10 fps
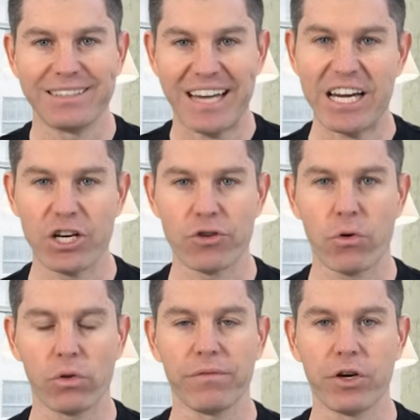take
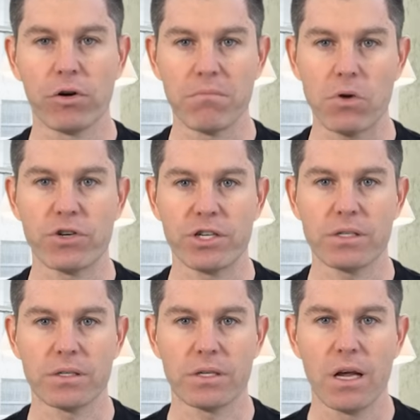control of your
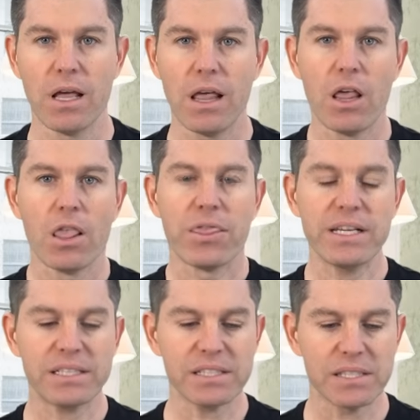emotions?
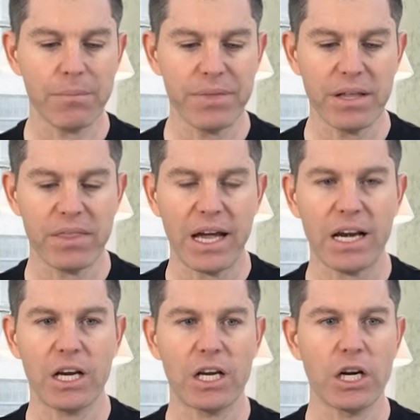This is something
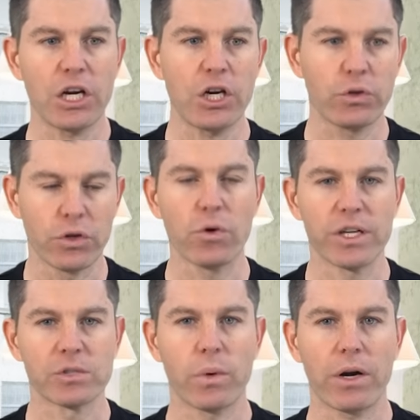that you'll
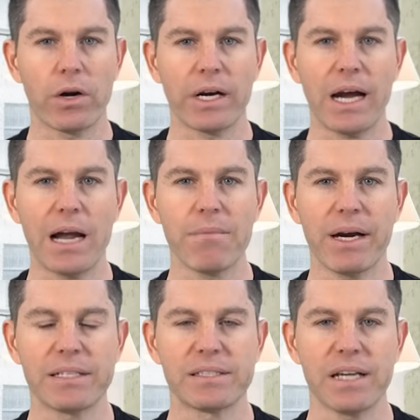notice where a guy
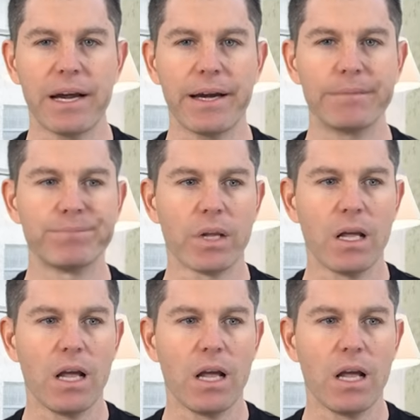might say,